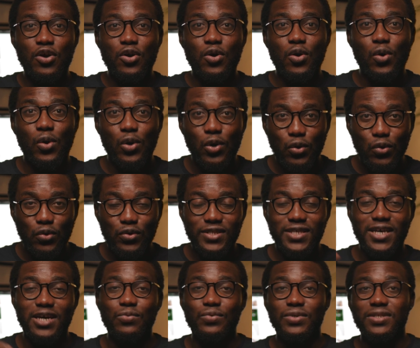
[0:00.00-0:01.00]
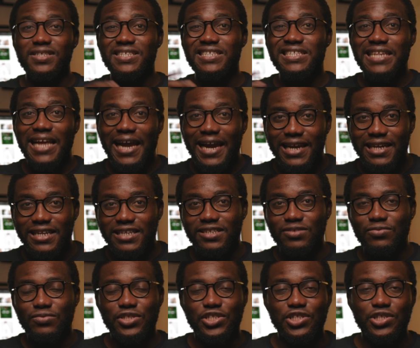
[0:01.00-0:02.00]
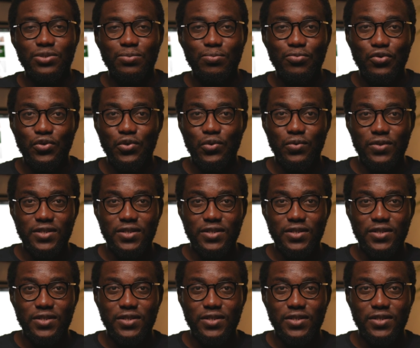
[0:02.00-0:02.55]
colors, and with the style in which the model